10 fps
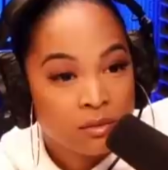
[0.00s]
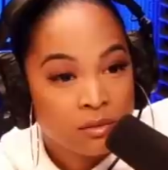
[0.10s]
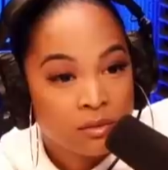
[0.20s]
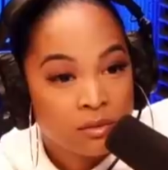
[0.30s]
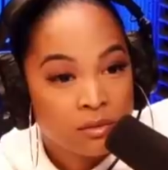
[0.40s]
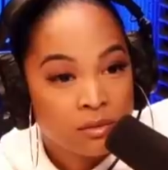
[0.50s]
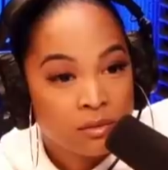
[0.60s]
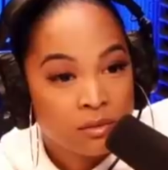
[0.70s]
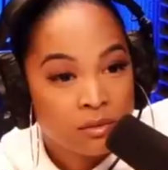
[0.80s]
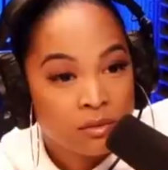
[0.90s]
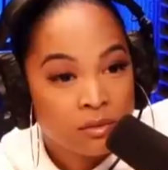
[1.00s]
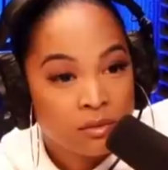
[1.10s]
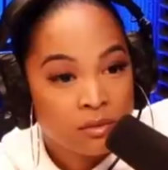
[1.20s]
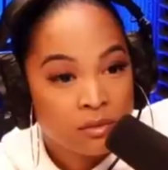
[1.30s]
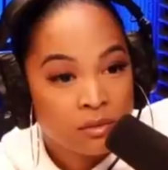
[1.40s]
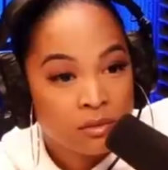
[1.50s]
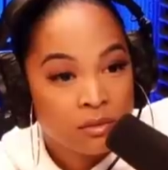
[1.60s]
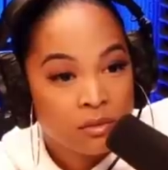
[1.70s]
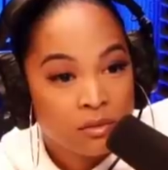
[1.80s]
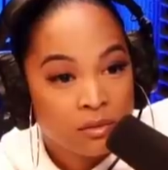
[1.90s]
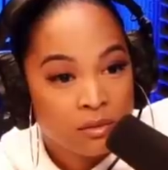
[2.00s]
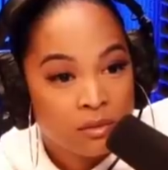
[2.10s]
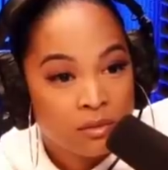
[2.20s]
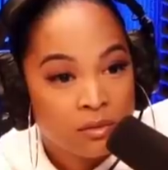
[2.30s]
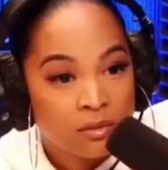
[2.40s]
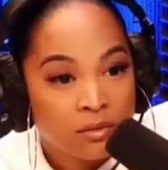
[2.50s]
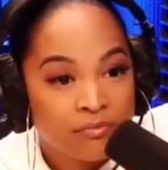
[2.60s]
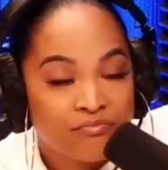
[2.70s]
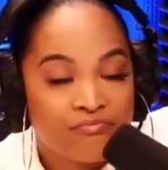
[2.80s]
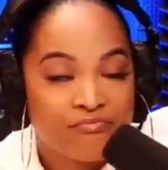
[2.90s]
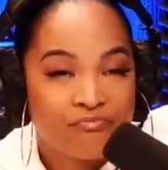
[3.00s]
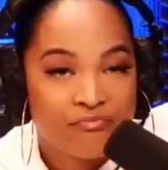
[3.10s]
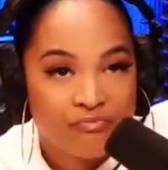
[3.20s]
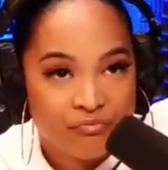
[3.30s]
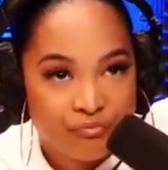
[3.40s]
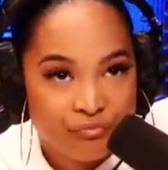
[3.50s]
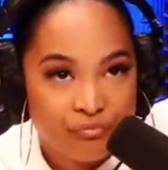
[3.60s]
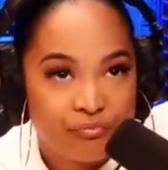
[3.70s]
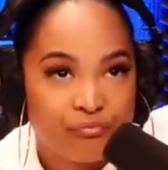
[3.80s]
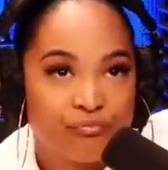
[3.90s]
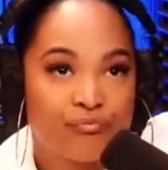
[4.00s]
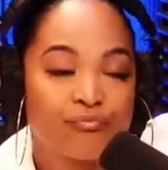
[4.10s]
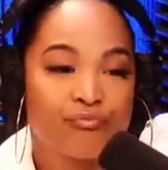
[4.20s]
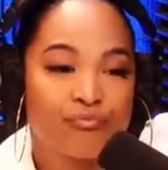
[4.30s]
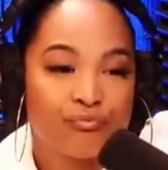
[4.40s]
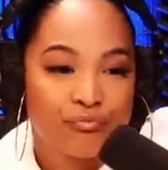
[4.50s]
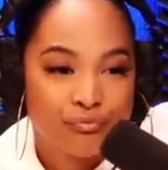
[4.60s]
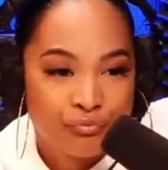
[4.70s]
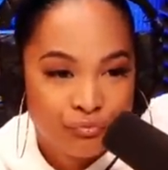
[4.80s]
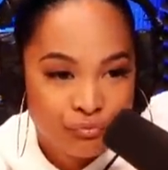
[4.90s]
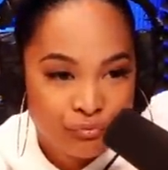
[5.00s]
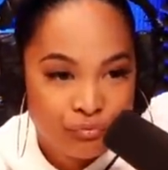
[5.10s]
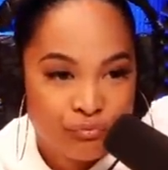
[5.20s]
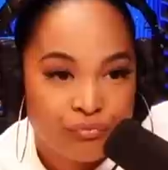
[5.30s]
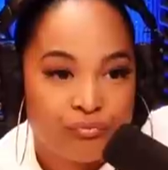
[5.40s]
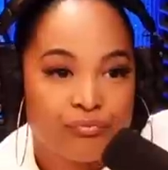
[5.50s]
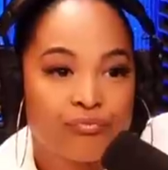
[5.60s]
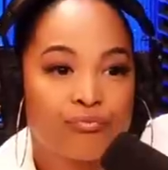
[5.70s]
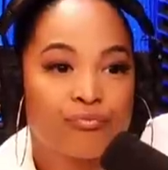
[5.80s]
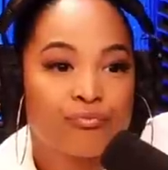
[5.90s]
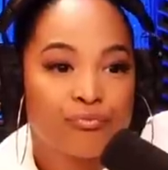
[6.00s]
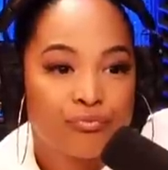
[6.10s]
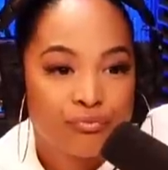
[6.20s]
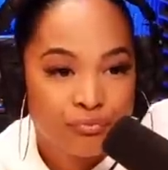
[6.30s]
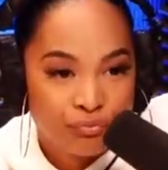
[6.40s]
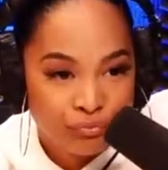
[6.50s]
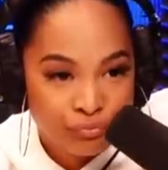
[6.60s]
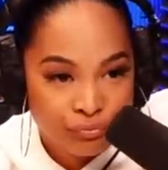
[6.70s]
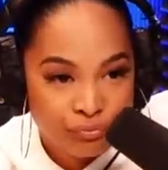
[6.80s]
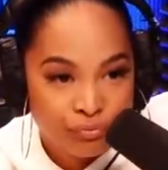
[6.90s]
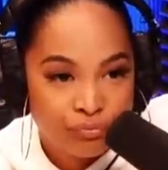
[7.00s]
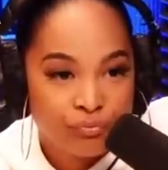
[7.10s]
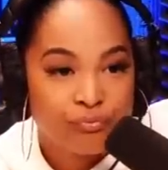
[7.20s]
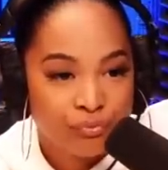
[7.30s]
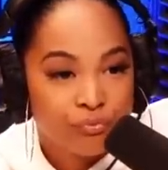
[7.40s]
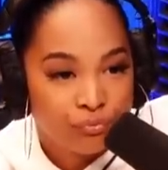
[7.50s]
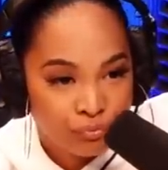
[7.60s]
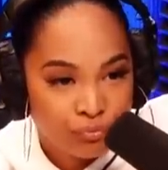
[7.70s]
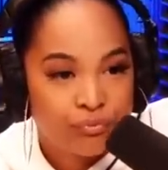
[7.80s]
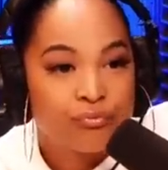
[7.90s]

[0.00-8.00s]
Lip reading: No words are spoken by the person on screen.